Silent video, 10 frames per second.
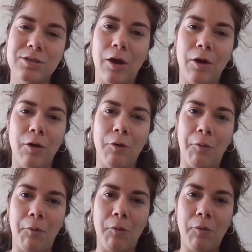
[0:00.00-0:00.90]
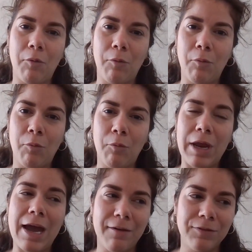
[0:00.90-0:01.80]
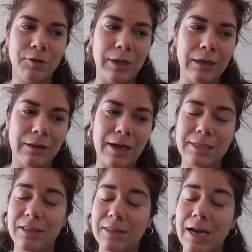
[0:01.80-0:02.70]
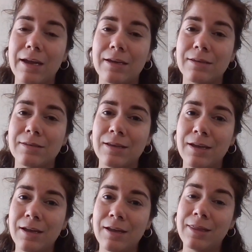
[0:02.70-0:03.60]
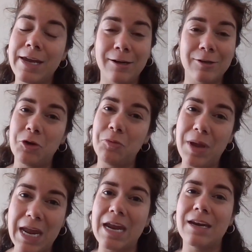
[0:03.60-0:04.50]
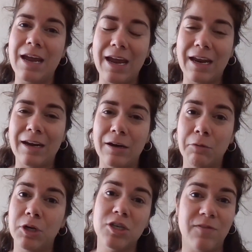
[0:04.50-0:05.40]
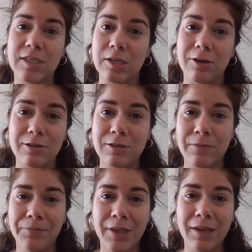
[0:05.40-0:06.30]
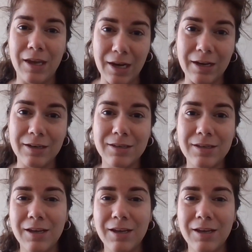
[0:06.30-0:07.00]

So we have to realize that is their domain, and we're just visitors in it.